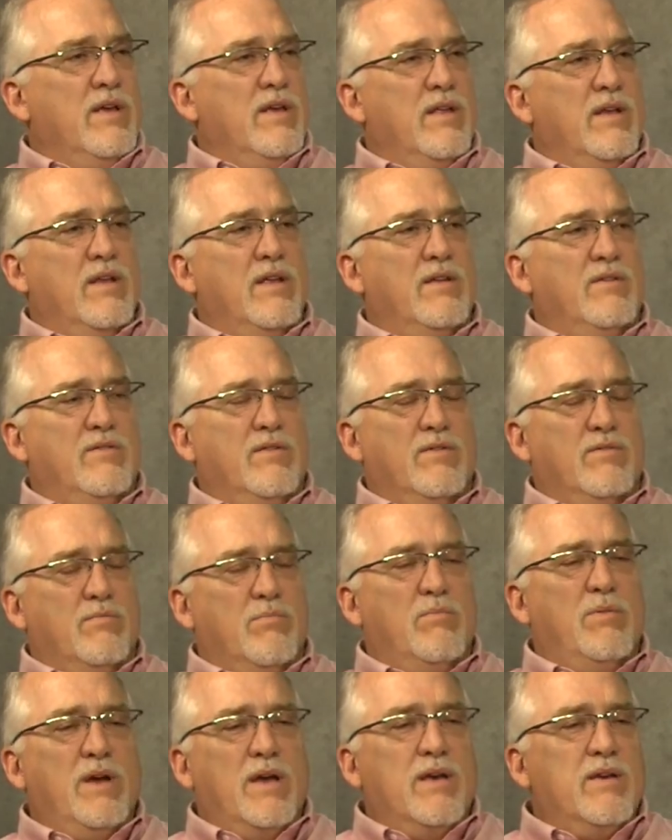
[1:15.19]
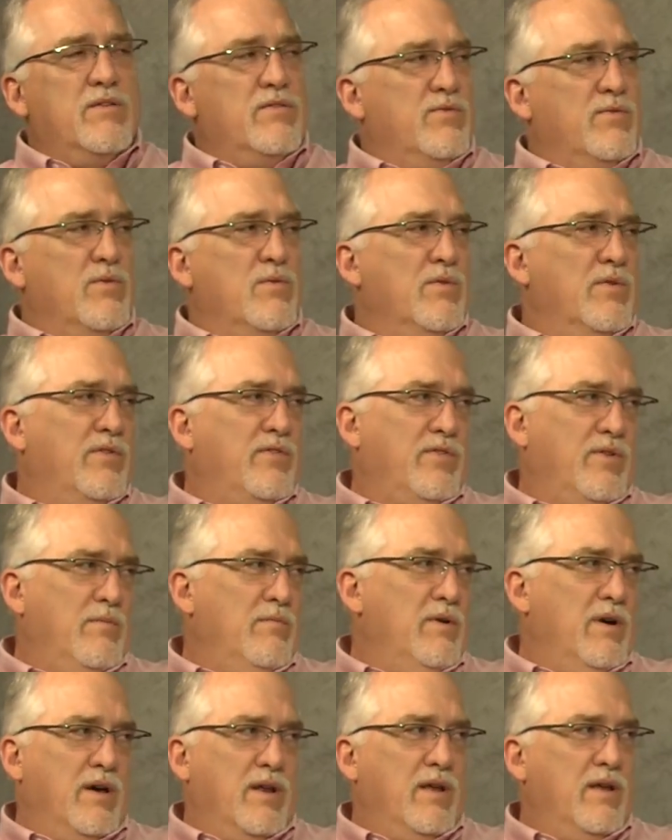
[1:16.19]
it just begs for
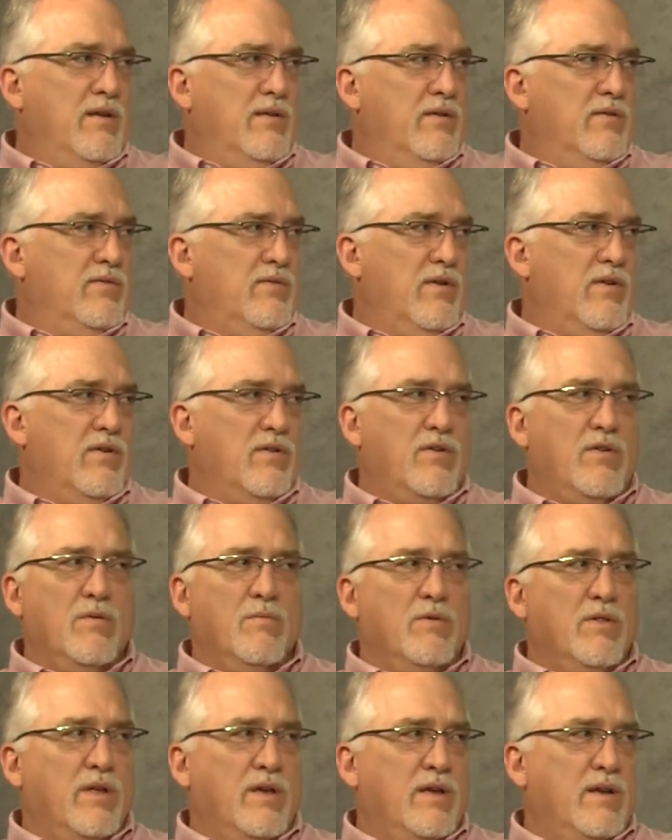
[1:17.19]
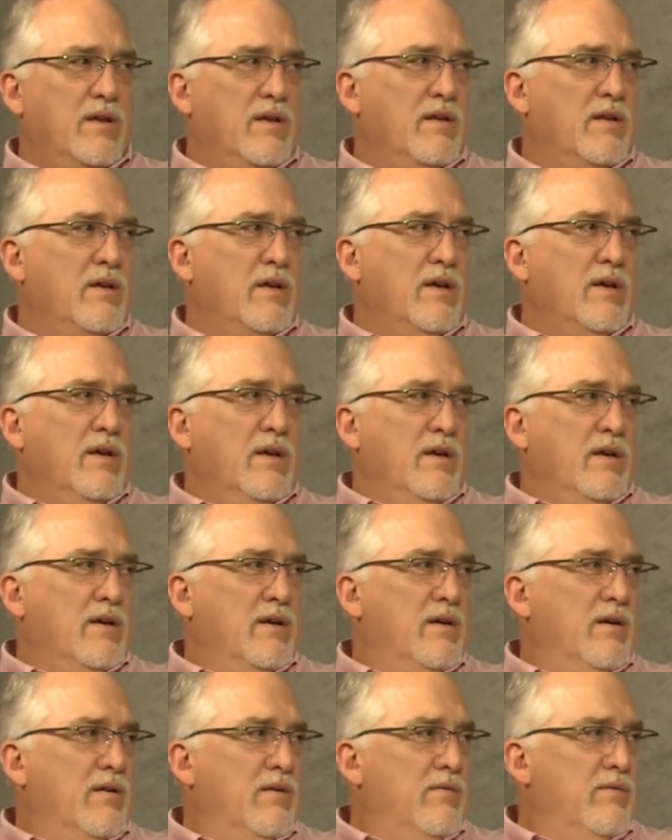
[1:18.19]
somebody to start accumulating
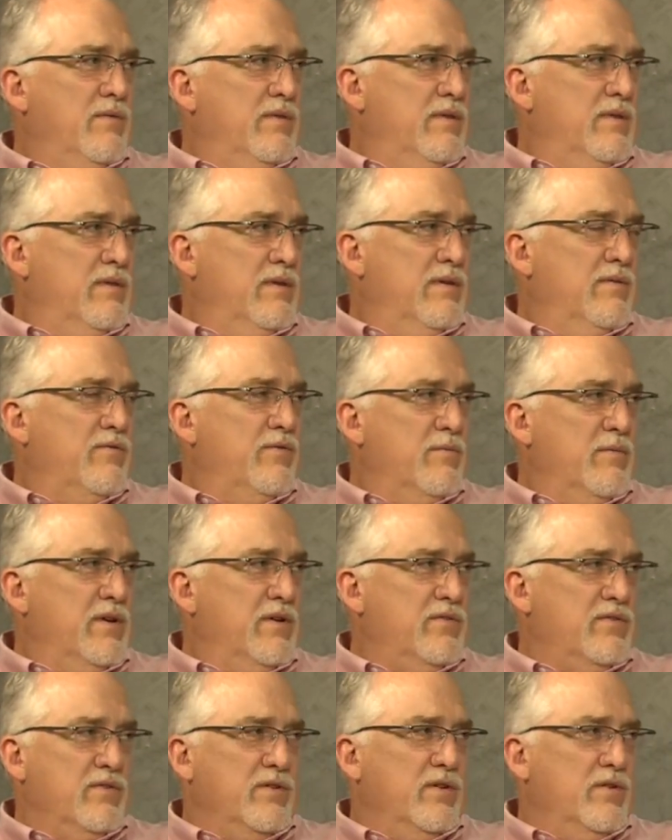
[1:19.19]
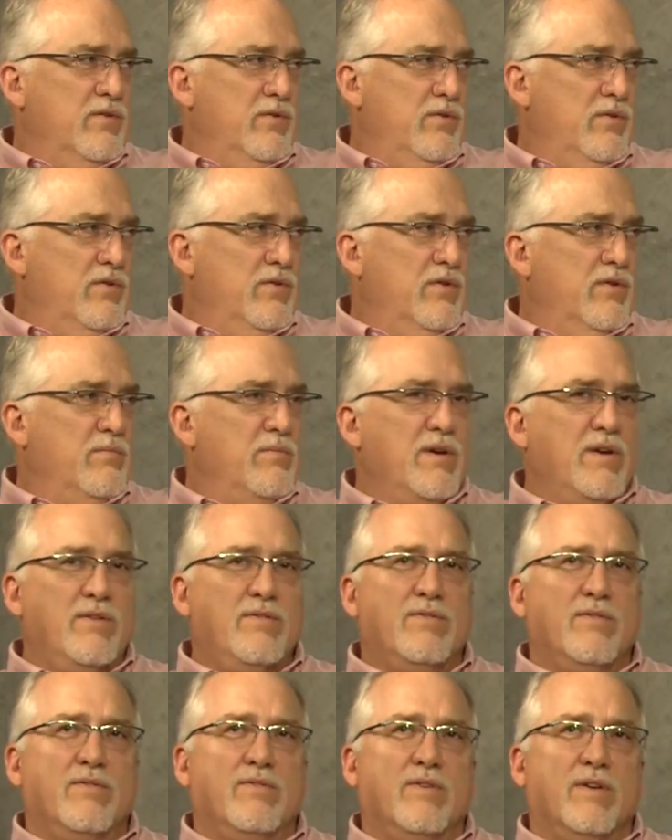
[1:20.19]
the information on a whole herd
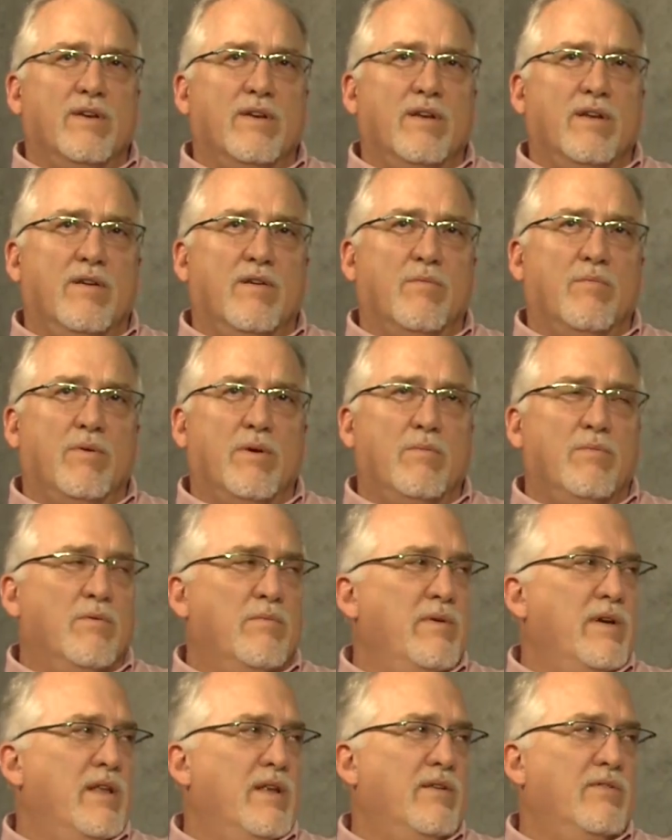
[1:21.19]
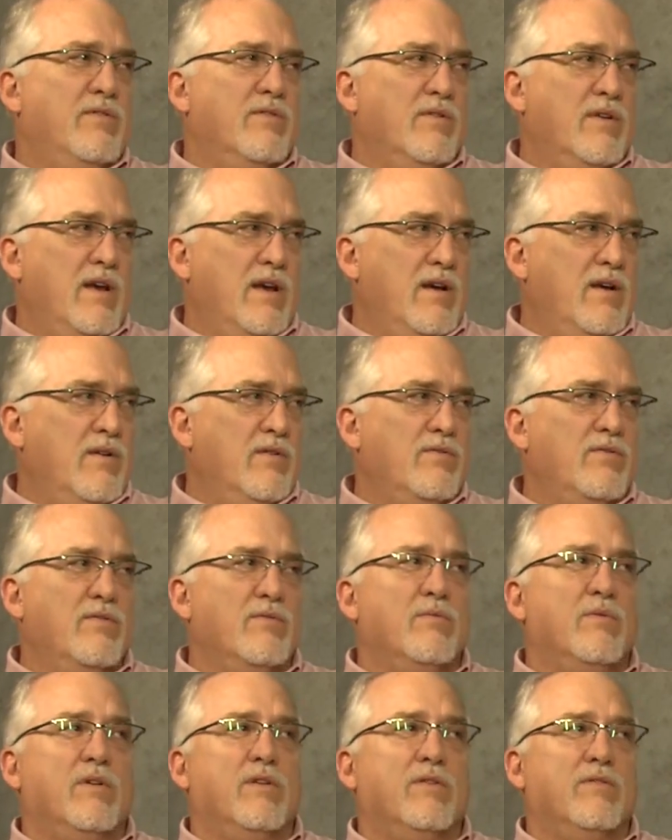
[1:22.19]
basis that can help people manage their cows as
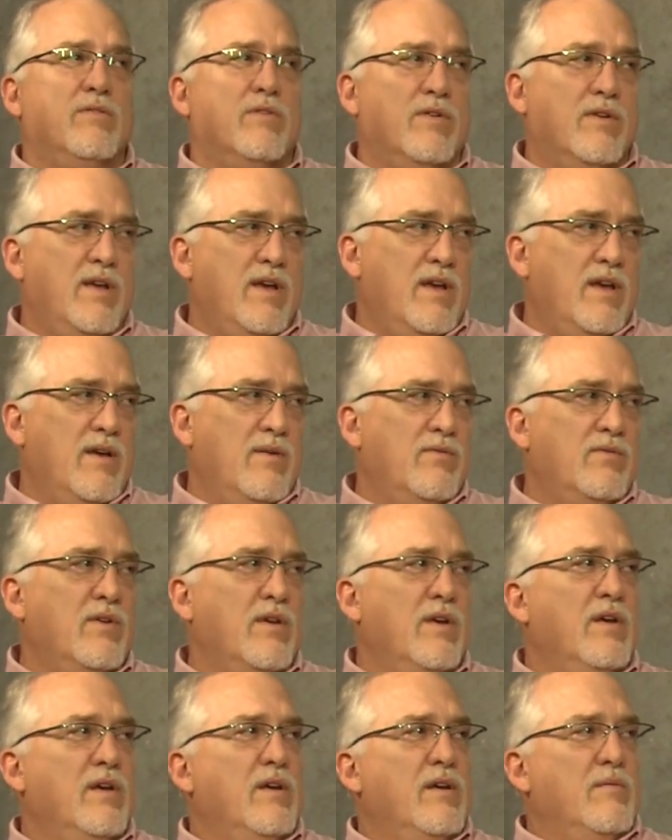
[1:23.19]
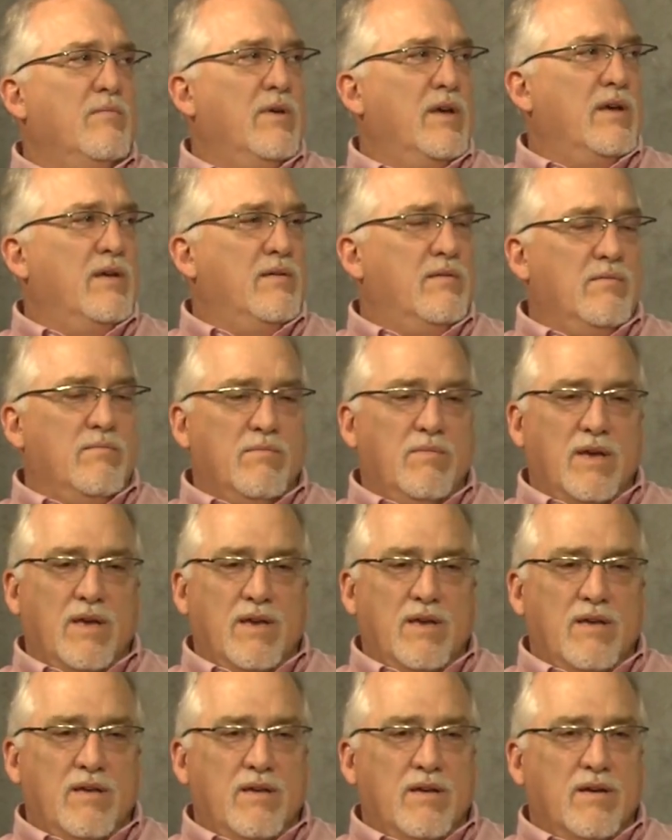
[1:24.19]
well as their calves,
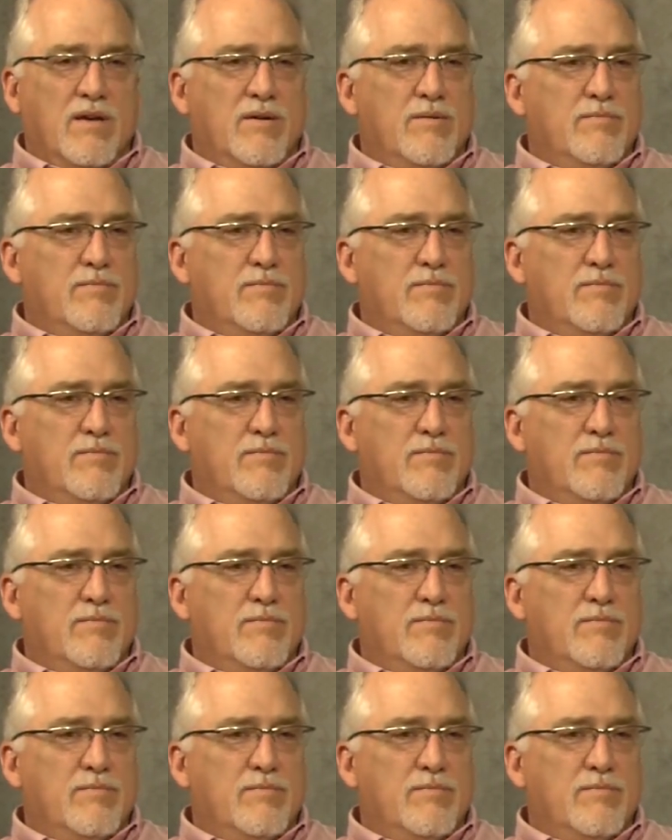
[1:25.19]
make